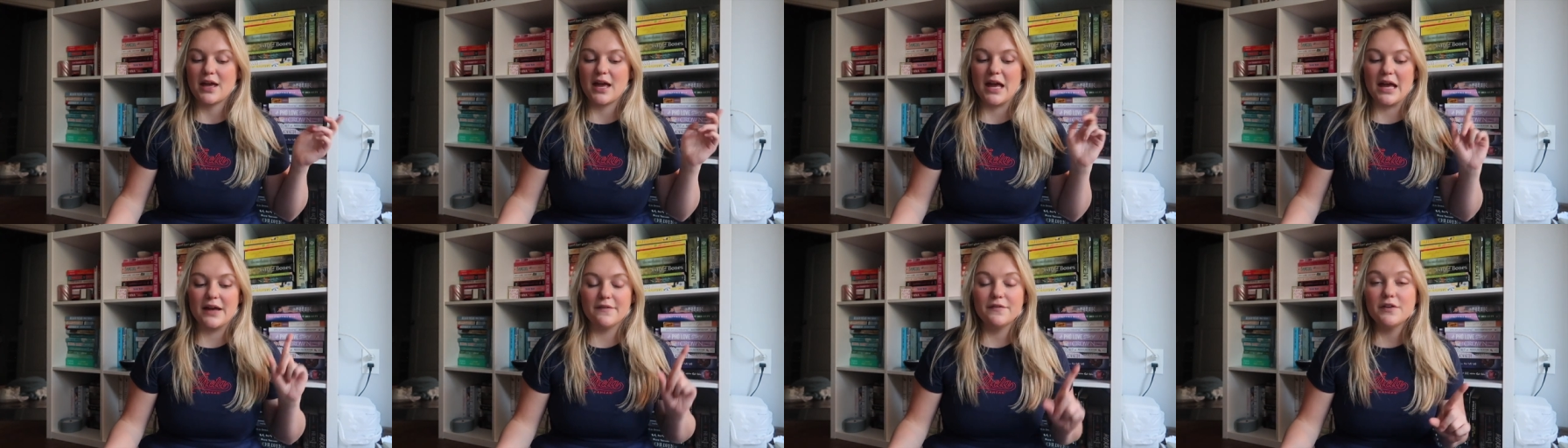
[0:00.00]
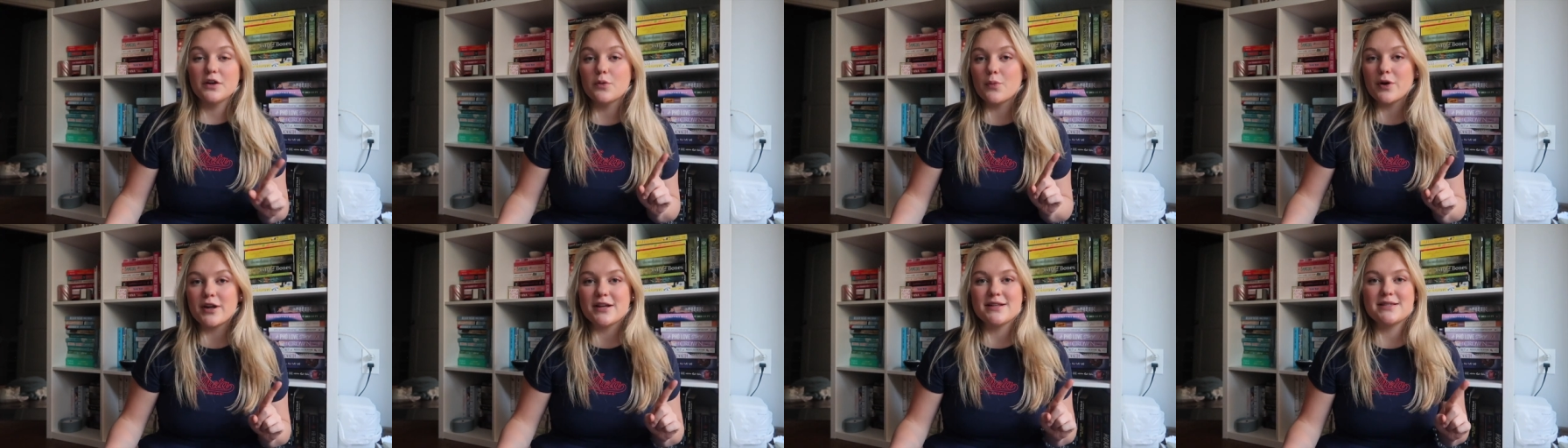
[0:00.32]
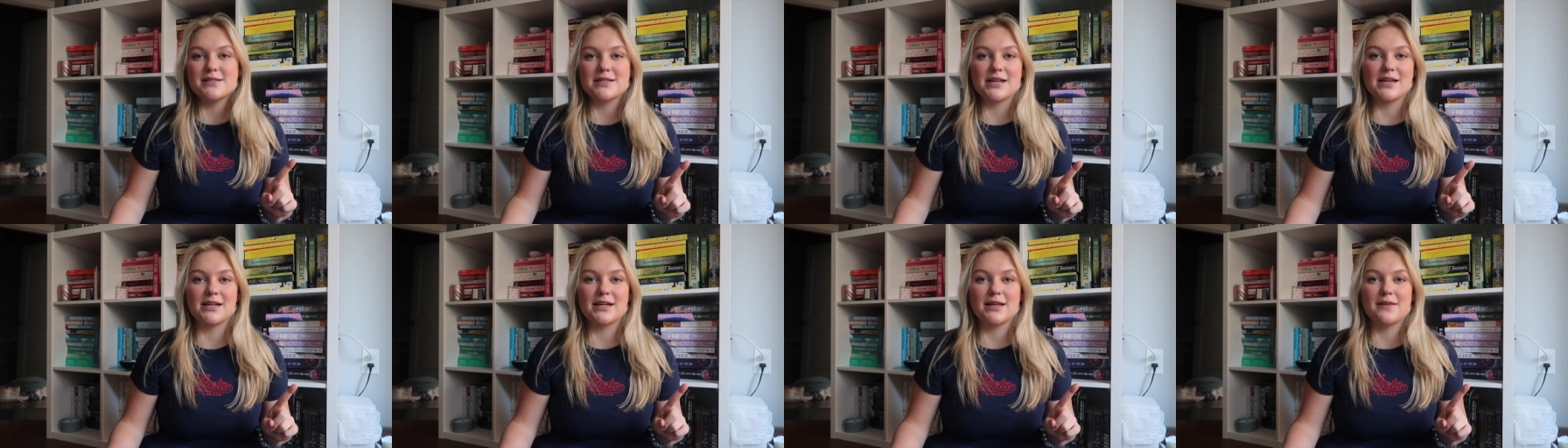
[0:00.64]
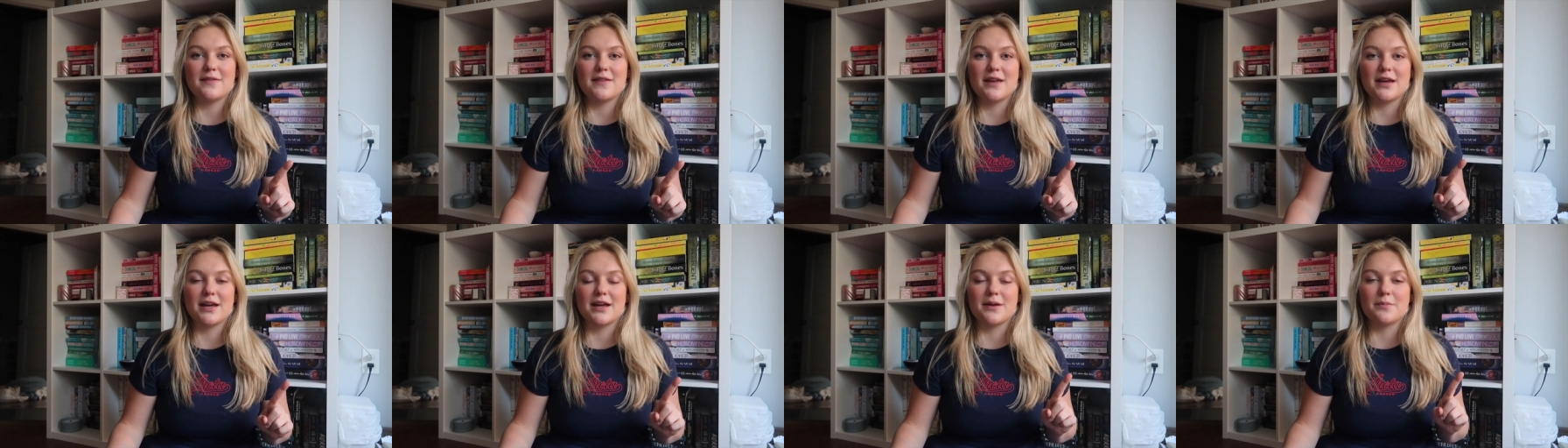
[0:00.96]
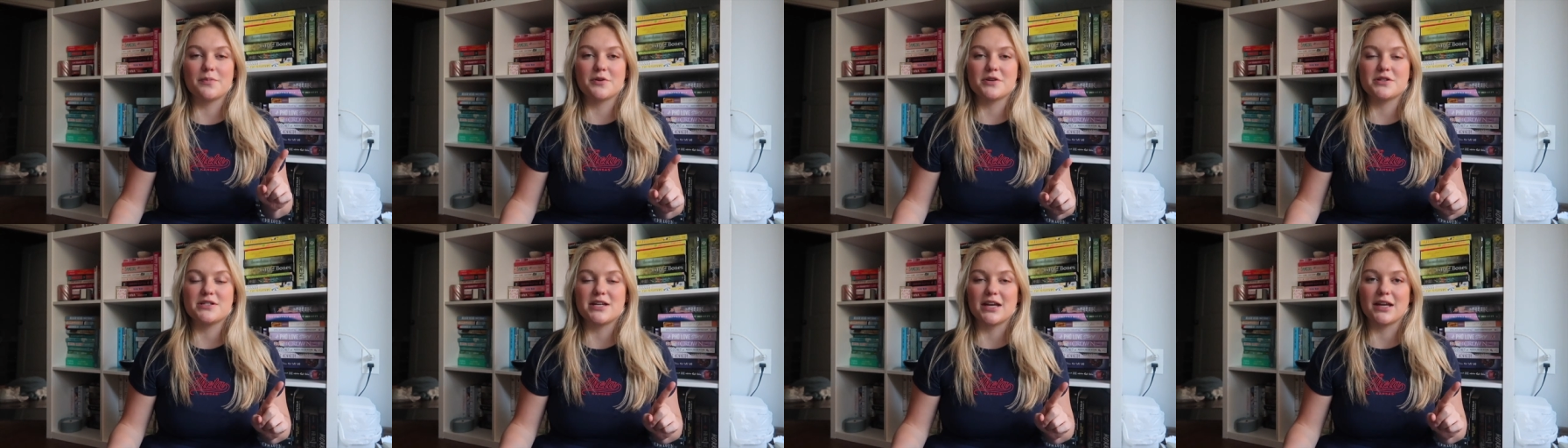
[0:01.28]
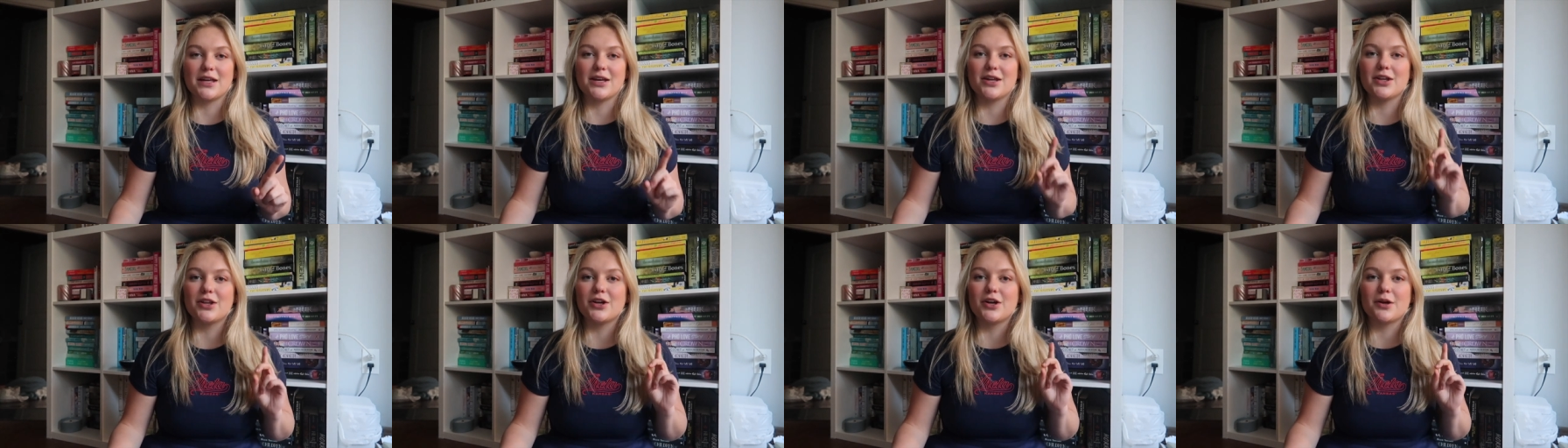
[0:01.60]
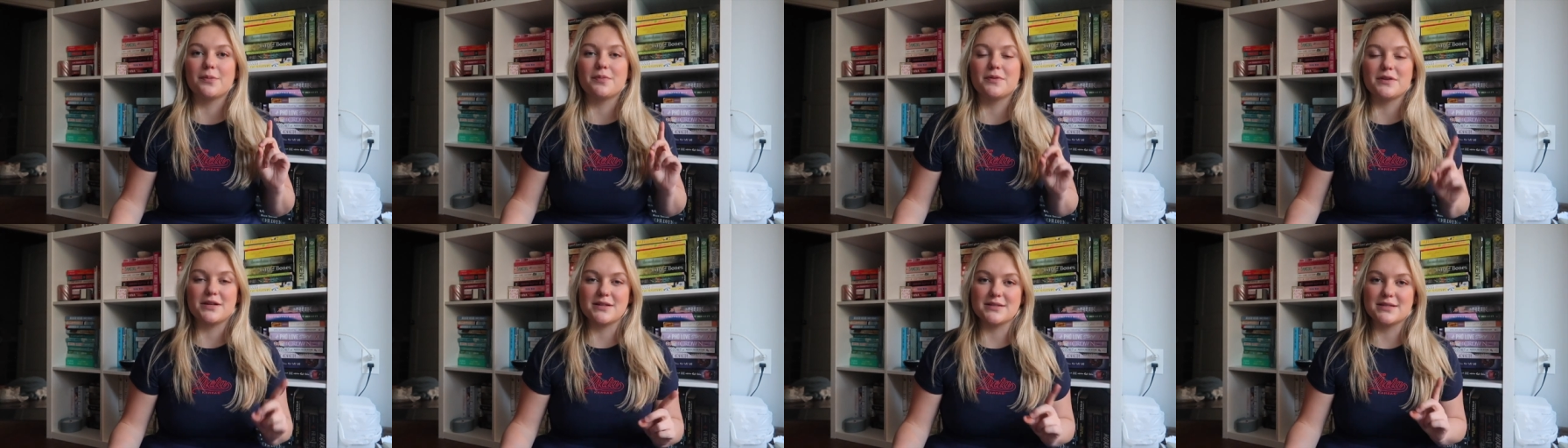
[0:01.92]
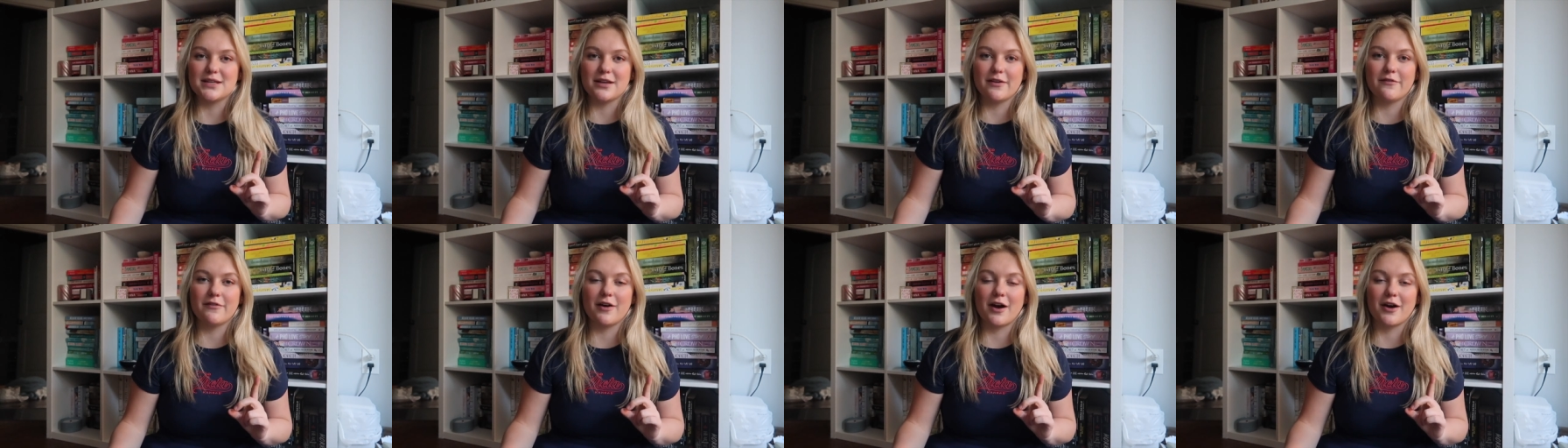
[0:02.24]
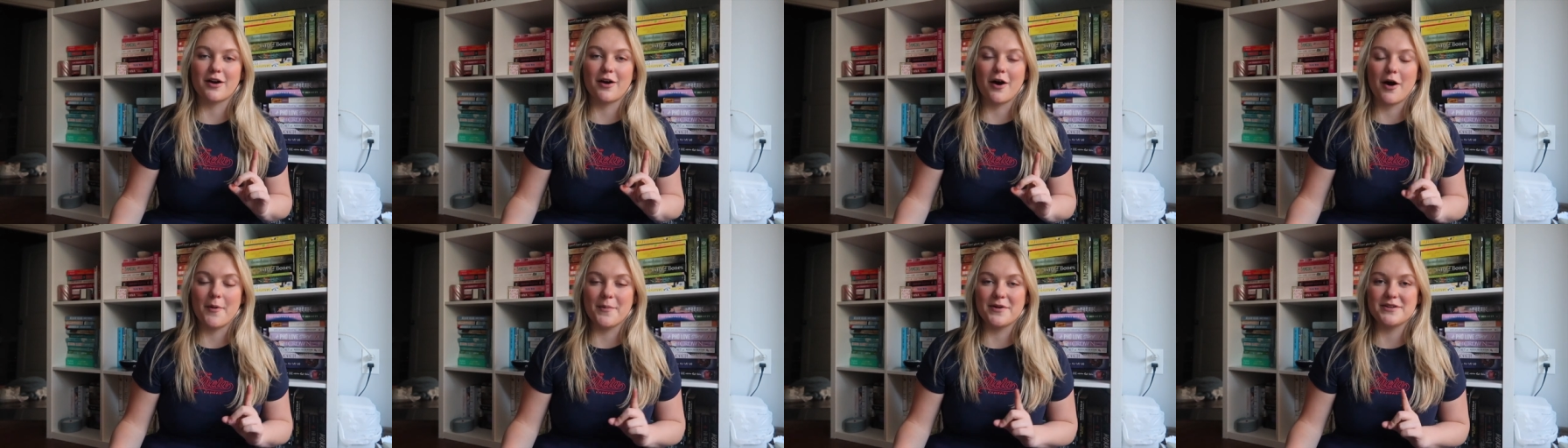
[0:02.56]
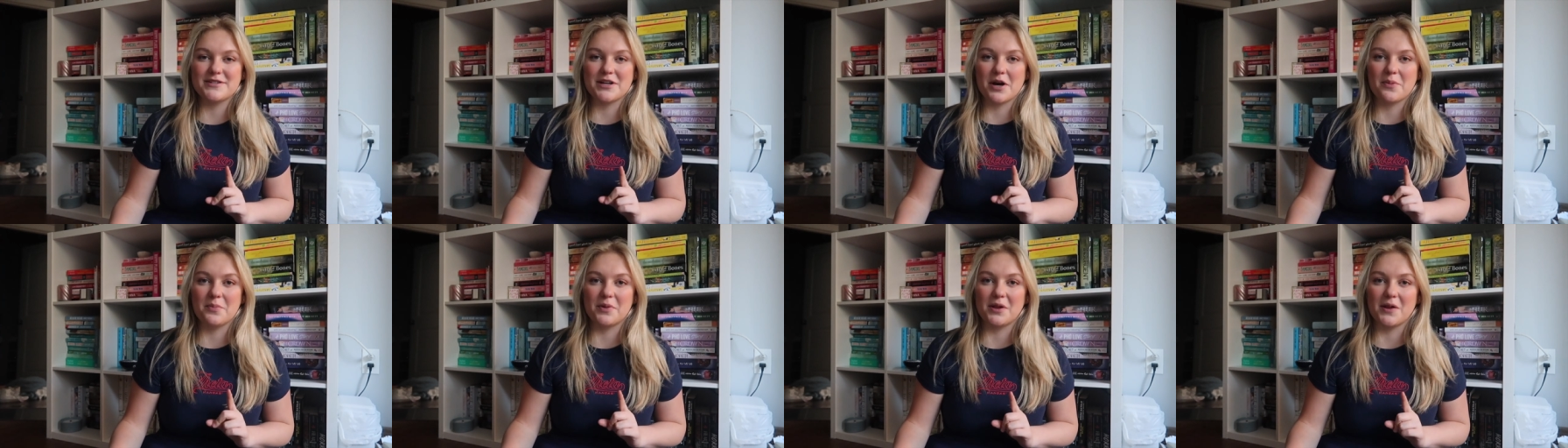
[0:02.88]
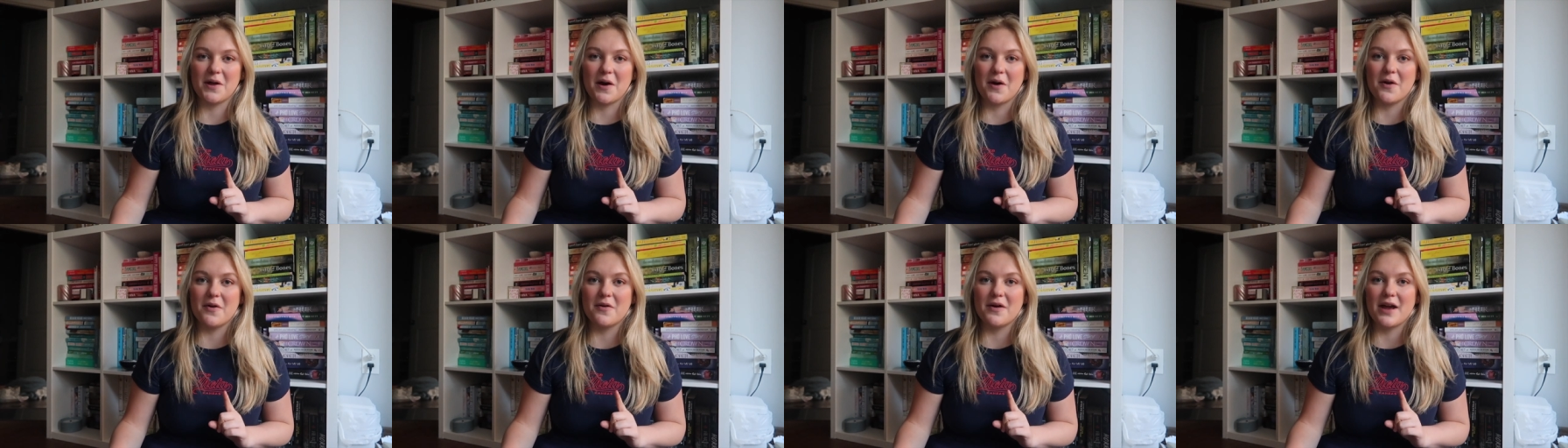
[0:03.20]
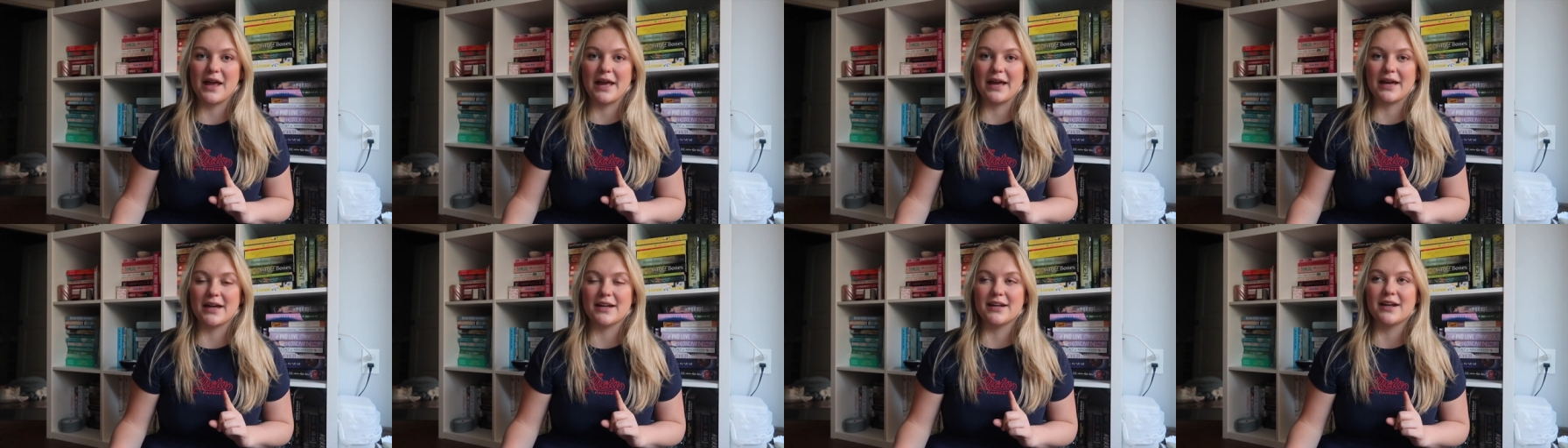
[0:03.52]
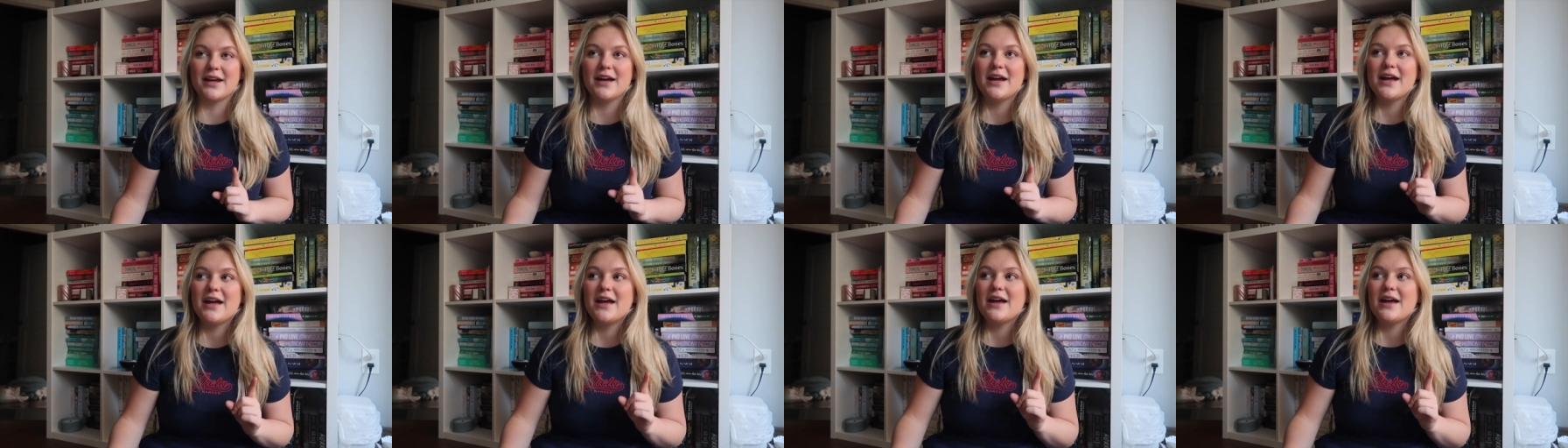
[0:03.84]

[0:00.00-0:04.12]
if you want to see anything in particular, please leave a comment down below, and